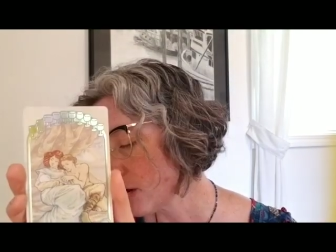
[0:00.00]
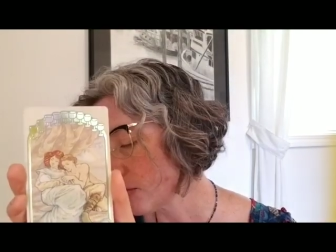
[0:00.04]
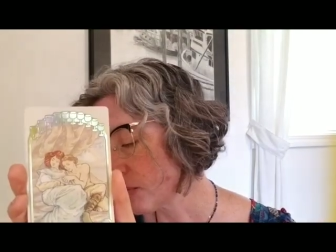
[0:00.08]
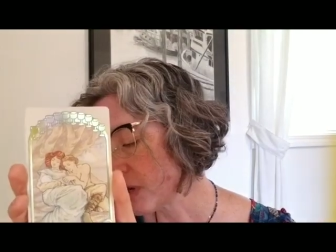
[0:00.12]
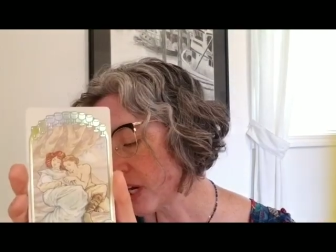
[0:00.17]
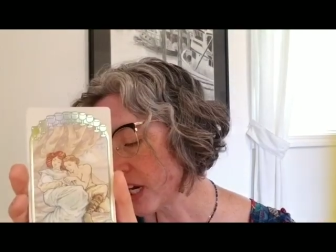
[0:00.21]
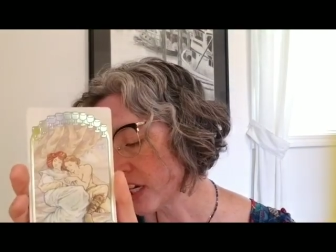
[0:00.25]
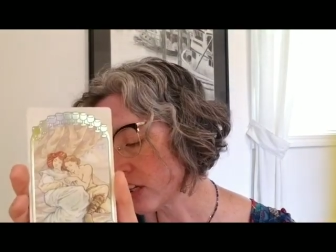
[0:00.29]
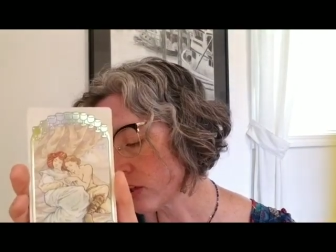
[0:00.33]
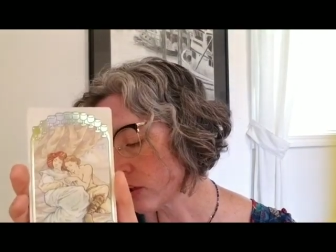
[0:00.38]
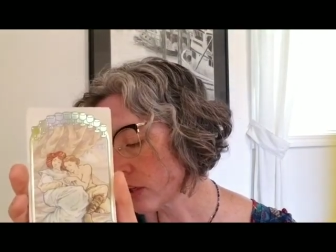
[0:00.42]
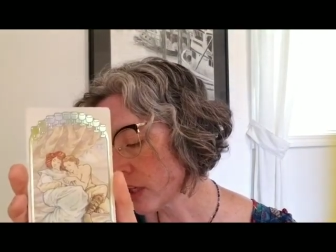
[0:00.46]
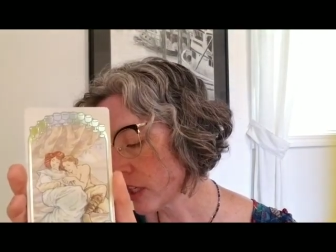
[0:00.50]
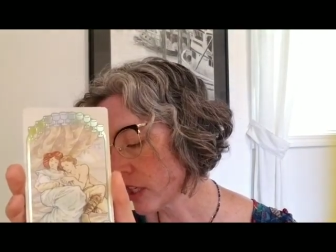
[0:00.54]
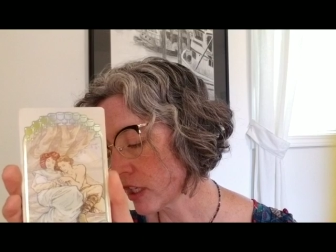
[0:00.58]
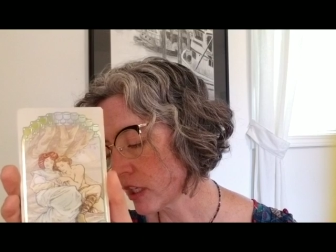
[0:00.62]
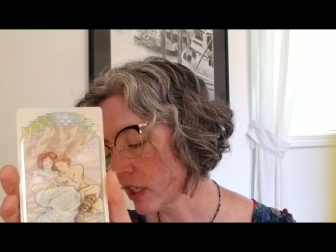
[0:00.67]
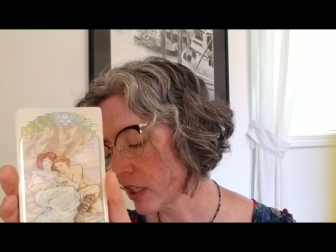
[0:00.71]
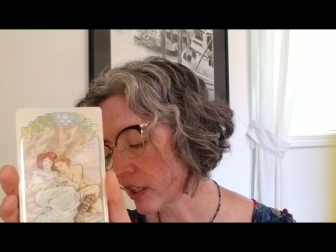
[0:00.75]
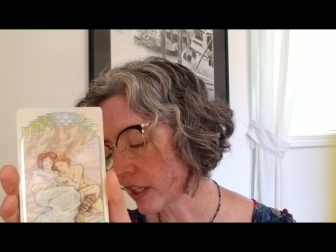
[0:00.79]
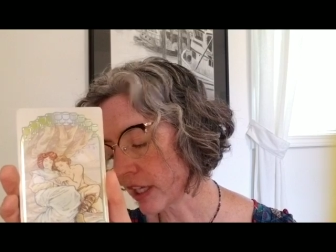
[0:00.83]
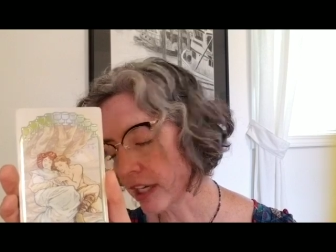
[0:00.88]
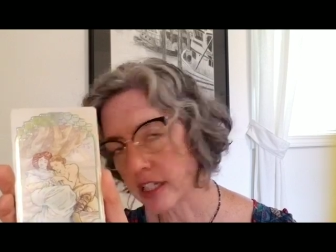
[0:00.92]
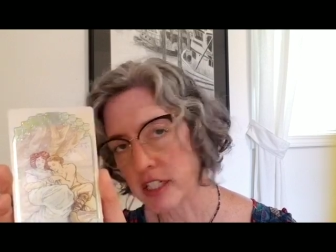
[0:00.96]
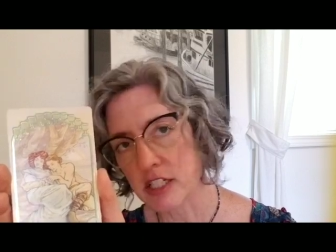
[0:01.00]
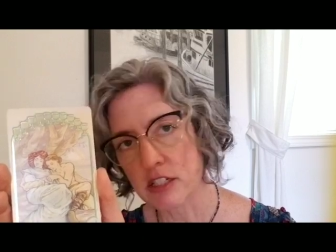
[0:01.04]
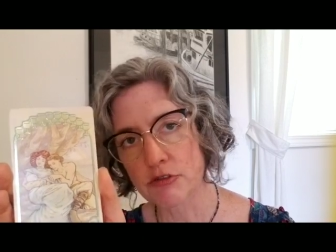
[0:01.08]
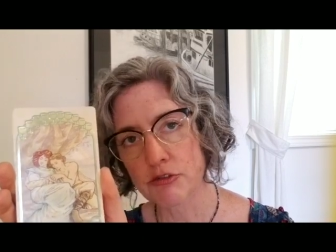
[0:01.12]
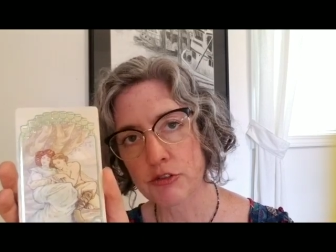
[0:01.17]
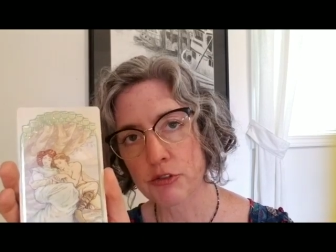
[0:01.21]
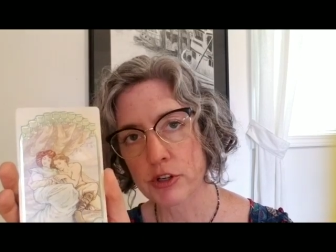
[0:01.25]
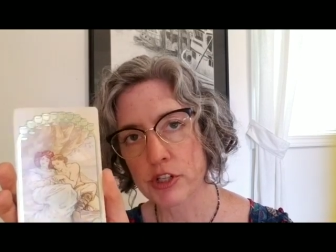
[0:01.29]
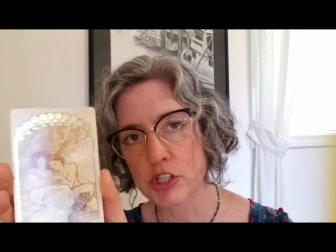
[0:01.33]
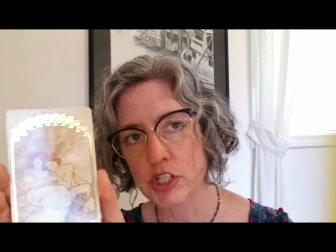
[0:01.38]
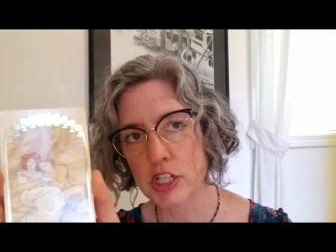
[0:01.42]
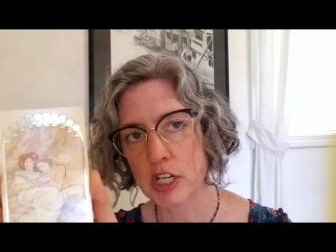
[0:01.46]
but you're going to like
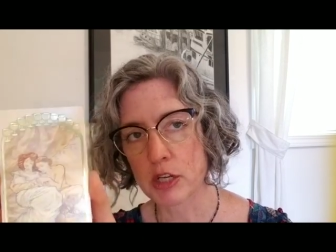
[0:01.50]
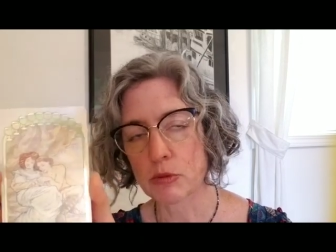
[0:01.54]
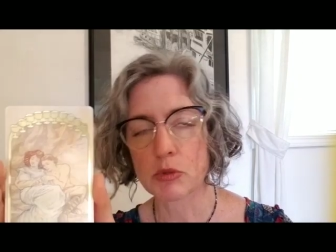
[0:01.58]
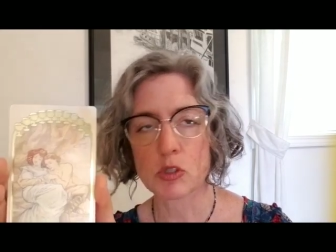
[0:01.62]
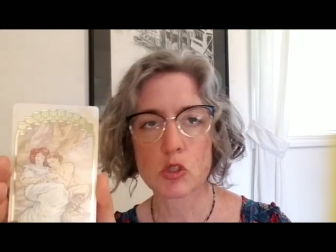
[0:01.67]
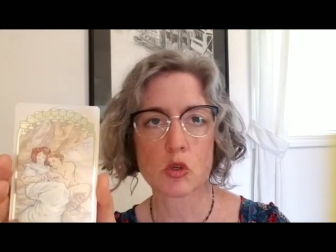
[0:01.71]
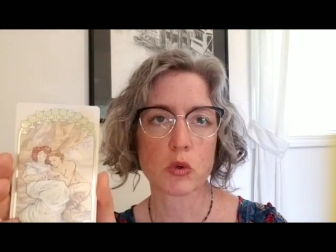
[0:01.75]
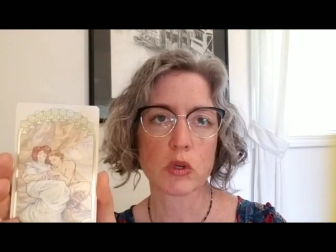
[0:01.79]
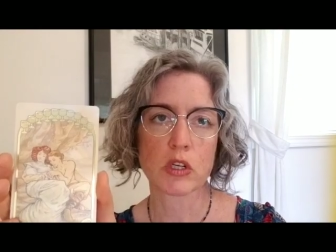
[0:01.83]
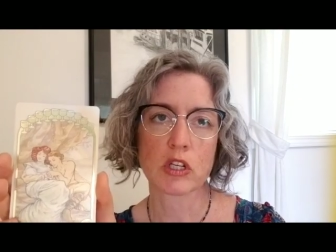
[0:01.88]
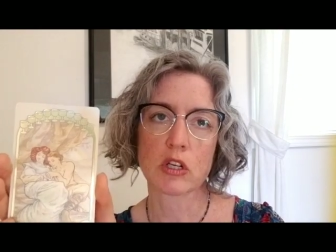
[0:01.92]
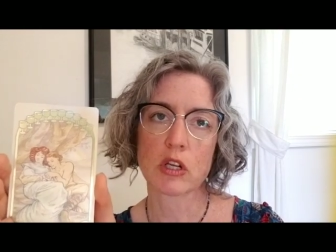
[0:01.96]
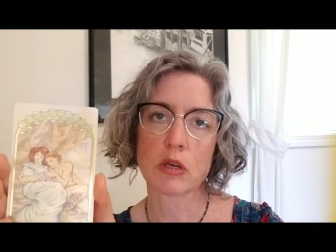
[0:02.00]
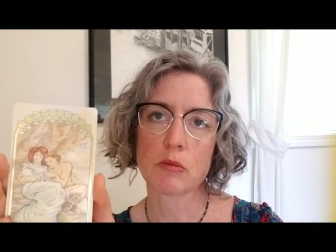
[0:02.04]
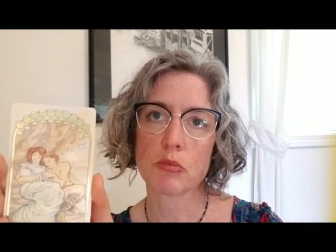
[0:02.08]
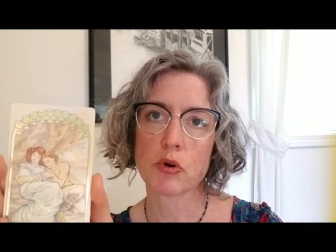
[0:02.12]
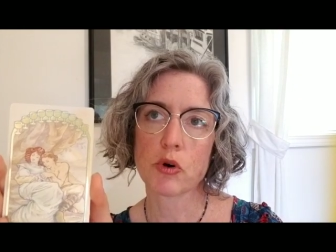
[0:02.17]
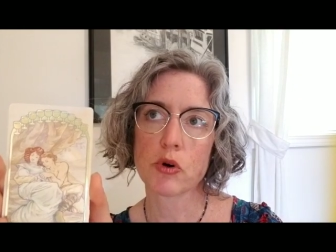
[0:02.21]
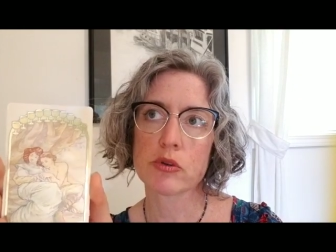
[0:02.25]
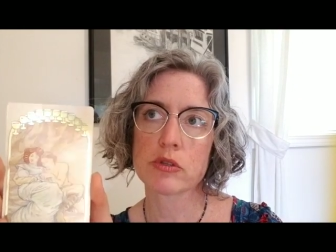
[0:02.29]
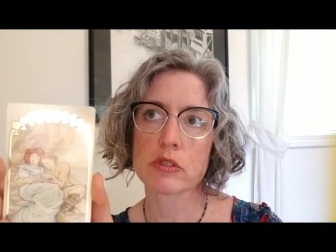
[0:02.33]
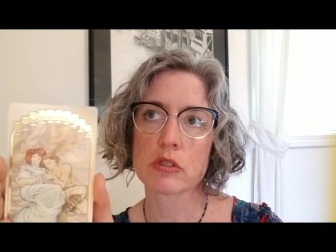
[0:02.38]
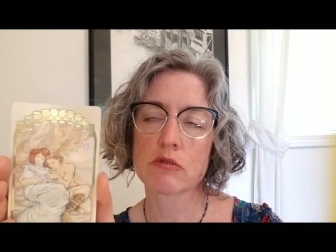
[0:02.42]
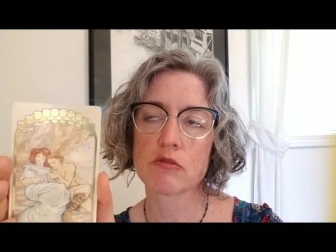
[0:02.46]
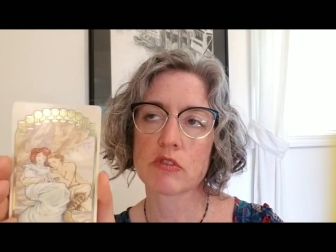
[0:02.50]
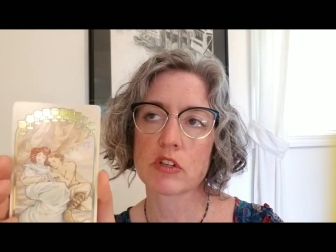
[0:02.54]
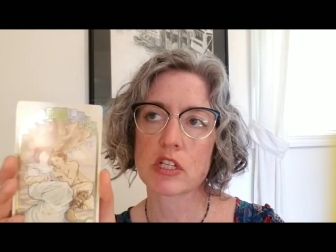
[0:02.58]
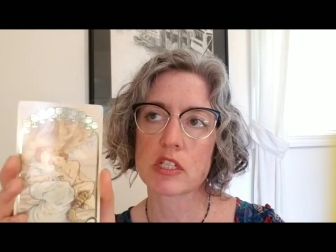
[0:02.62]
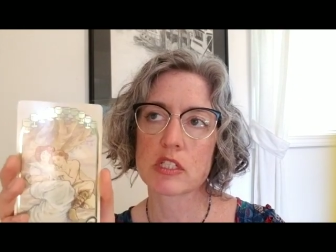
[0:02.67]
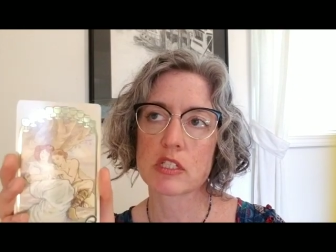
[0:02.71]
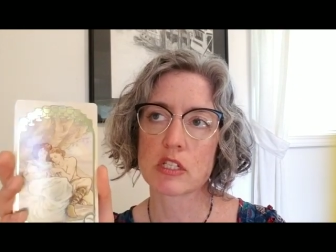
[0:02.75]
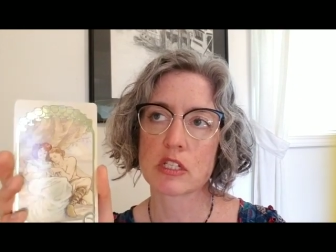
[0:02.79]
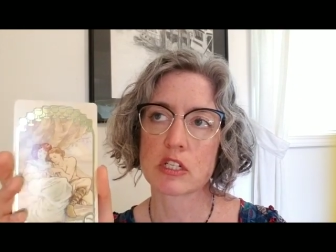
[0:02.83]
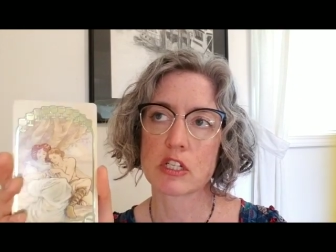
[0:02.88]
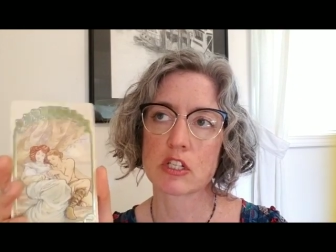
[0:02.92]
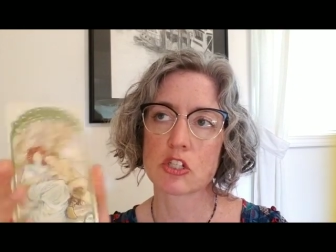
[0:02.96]
differentiate between
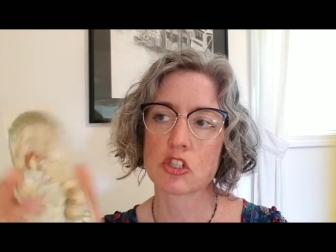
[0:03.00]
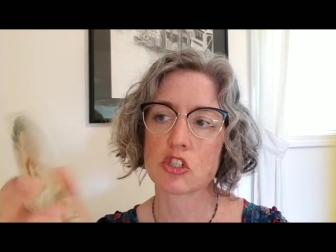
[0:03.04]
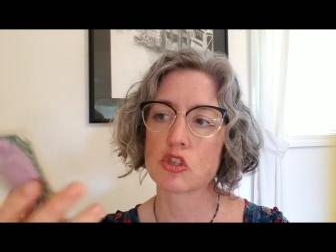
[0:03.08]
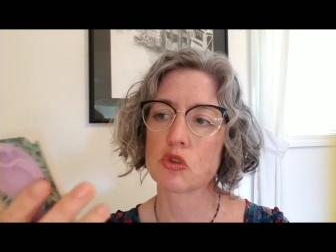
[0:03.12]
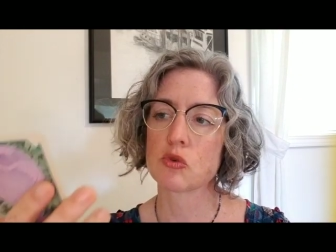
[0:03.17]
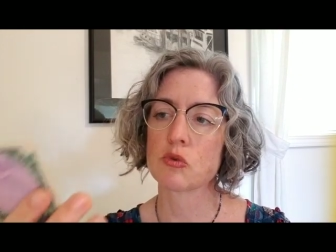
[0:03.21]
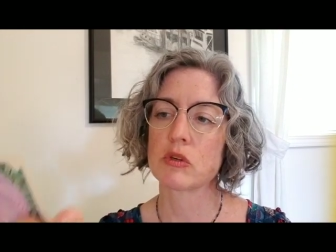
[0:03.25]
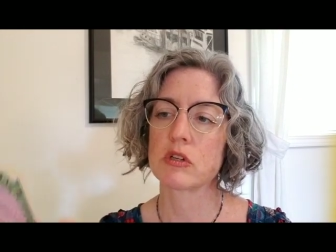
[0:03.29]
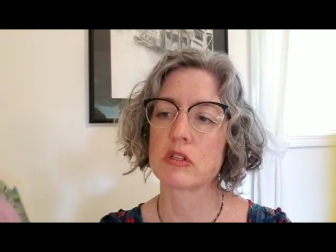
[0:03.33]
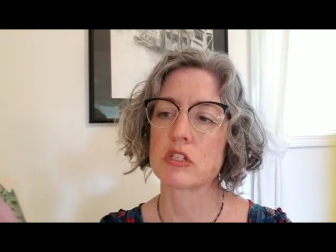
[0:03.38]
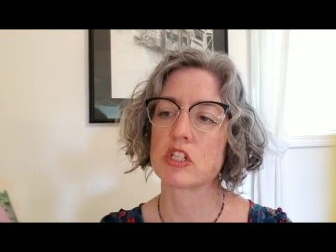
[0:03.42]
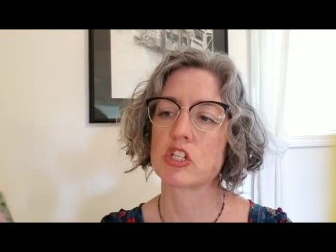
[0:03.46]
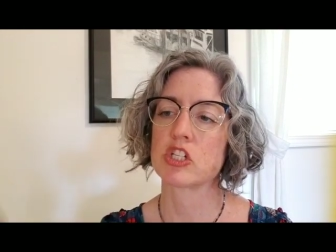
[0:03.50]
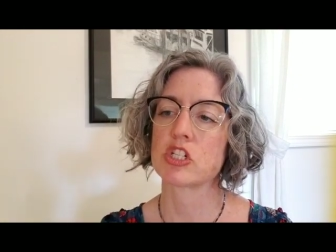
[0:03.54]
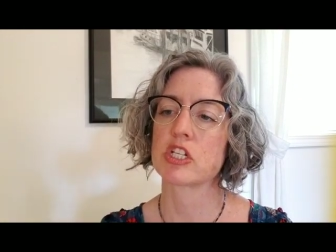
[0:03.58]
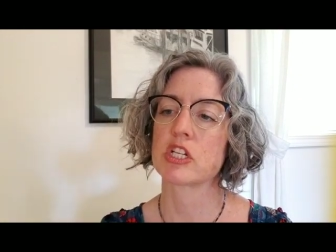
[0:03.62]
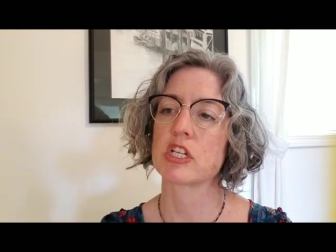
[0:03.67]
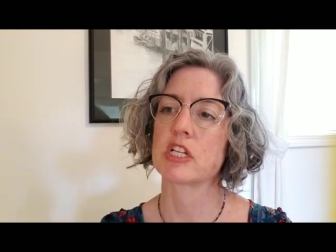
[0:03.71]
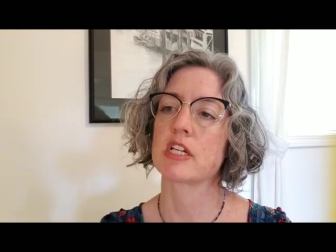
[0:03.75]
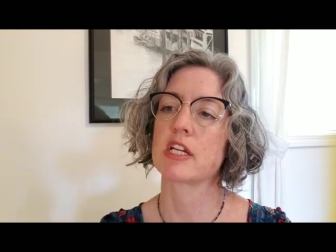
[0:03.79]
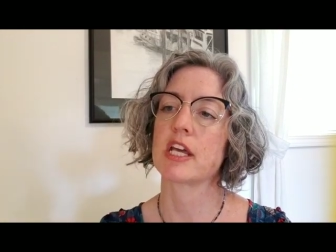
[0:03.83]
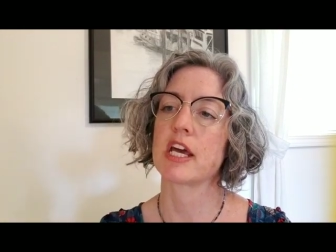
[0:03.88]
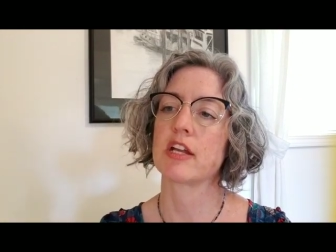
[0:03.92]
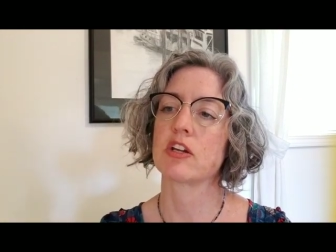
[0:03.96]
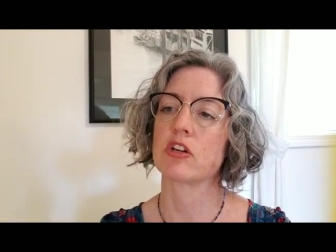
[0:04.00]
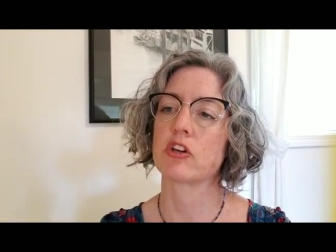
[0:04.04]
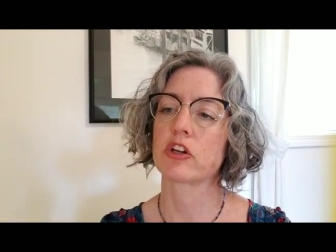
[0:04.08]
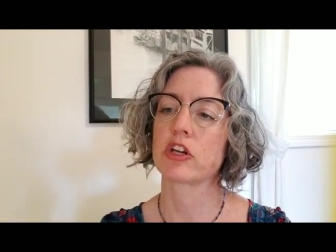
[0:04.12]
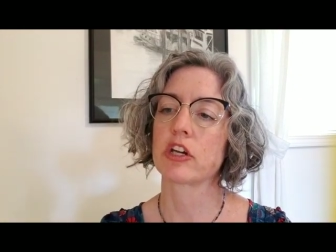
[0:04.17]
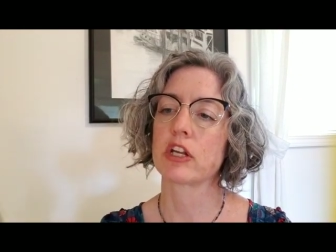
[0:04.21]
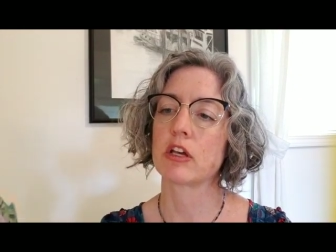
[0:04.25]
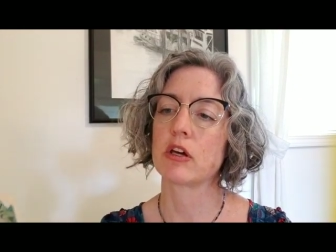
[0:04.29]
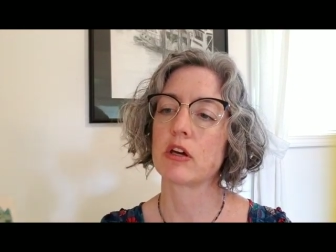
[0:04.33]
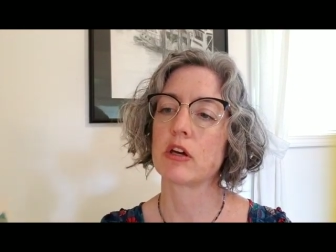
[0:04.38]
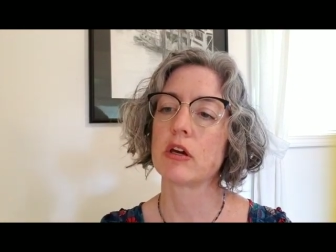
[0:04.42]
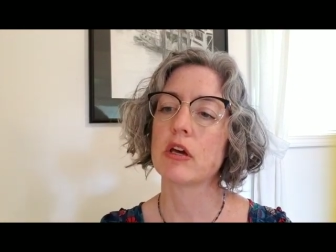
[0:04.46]
impulsiveness and intuition, and you're
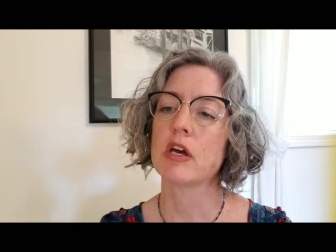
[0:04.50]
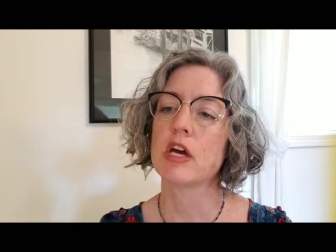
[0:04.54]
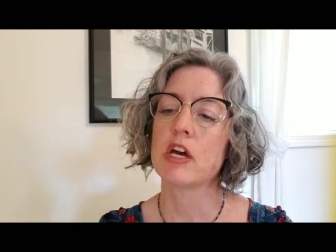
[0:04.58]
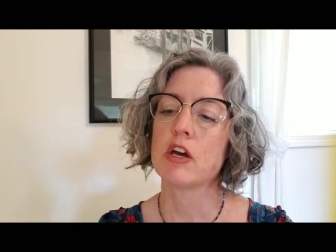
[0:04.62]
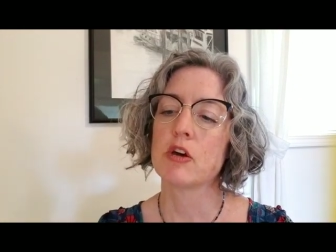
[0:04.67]
going to